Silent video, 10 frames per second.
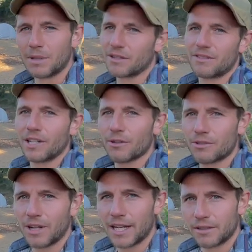because they
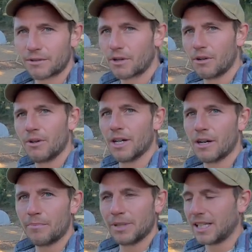also like to grow
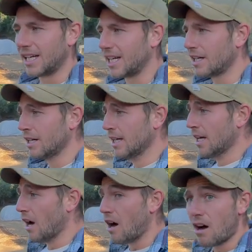up in the air.
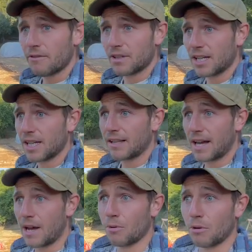After that,
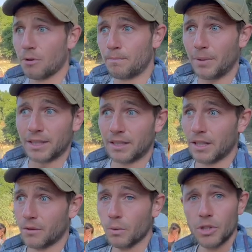I will pick
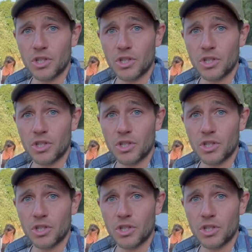the wood